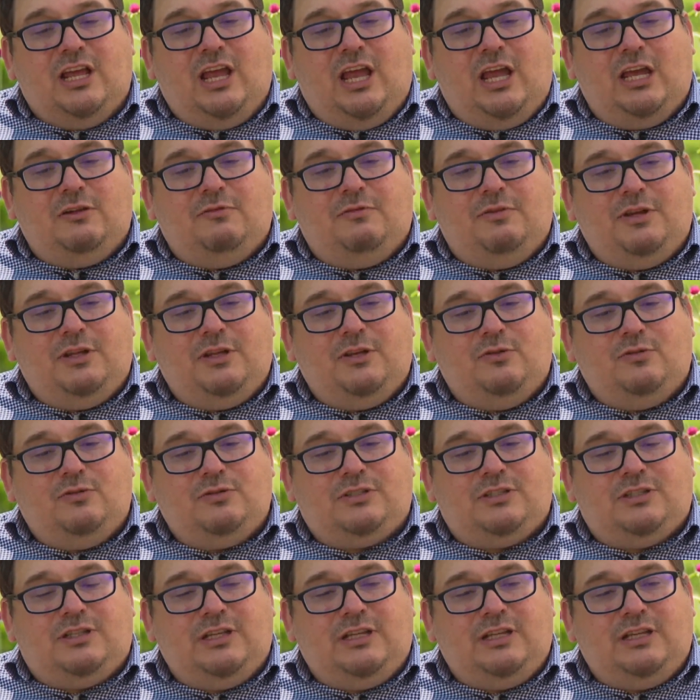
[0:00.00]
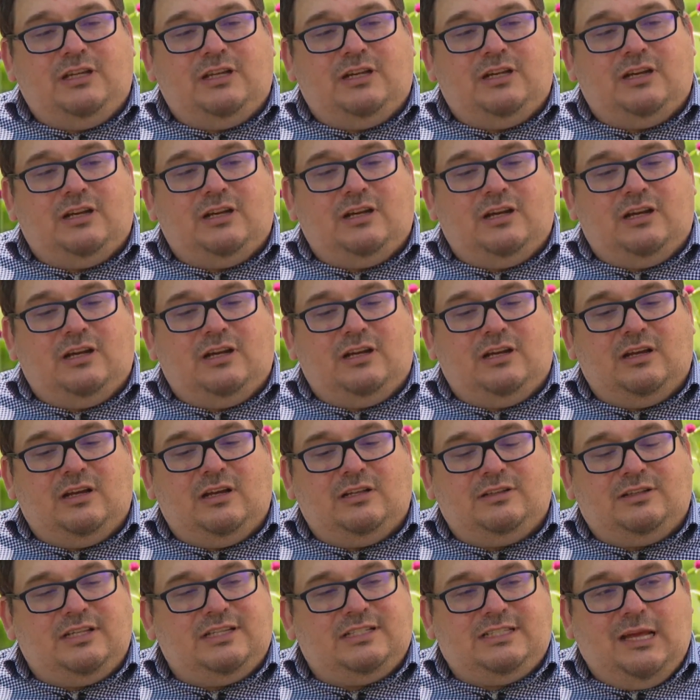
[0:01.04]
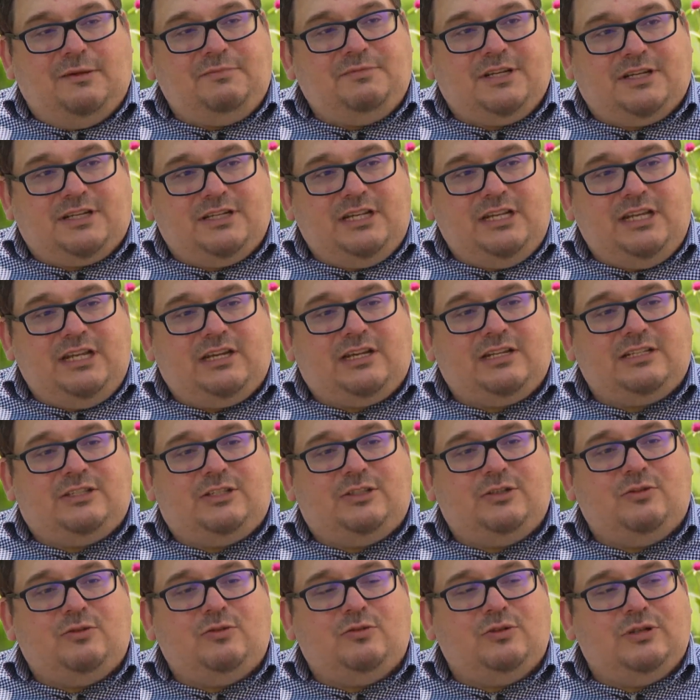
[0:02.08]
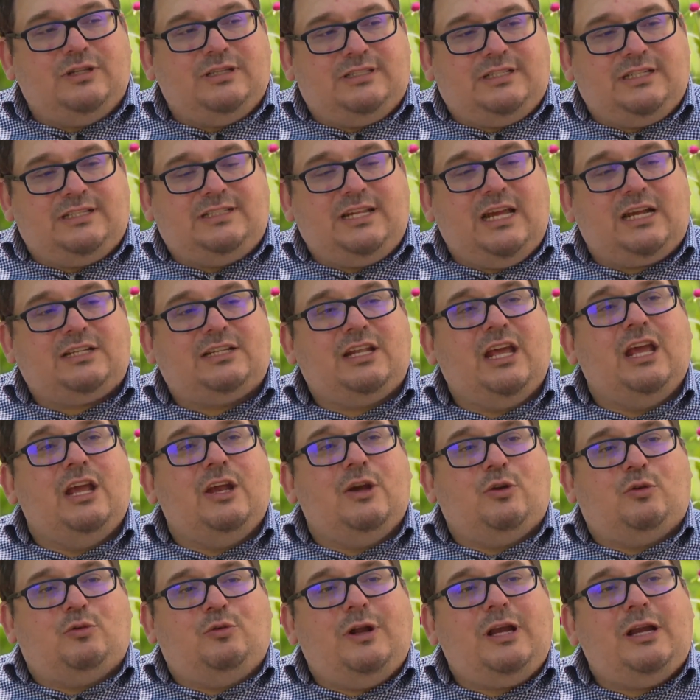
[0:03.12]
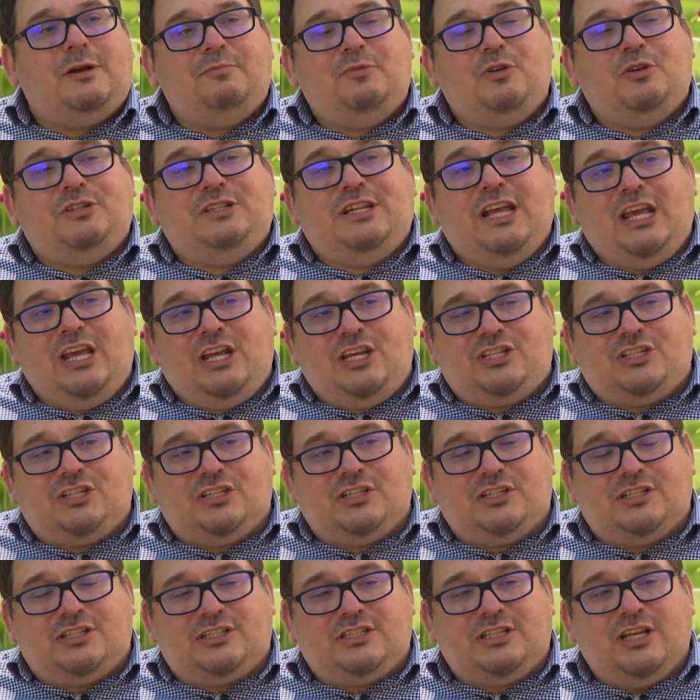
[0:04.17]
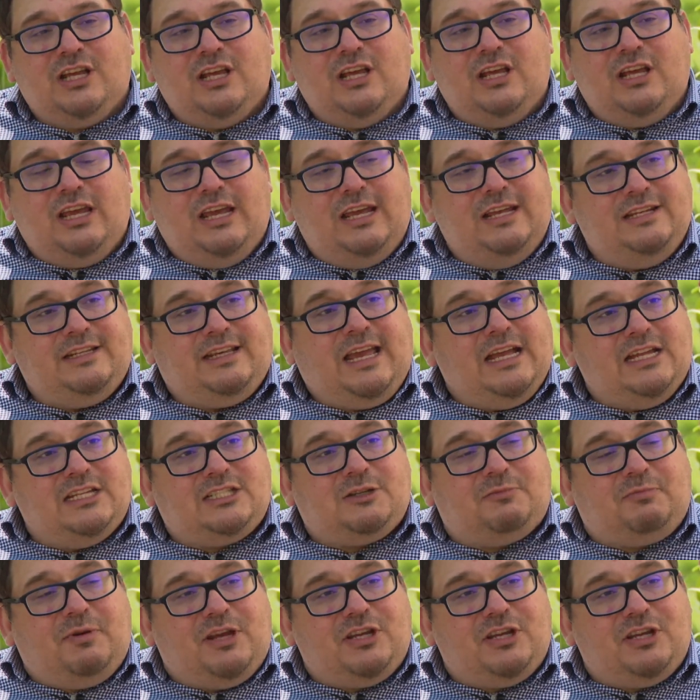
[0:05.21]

and we use the, uh, uh, the same technique to detect rare mutations in cancer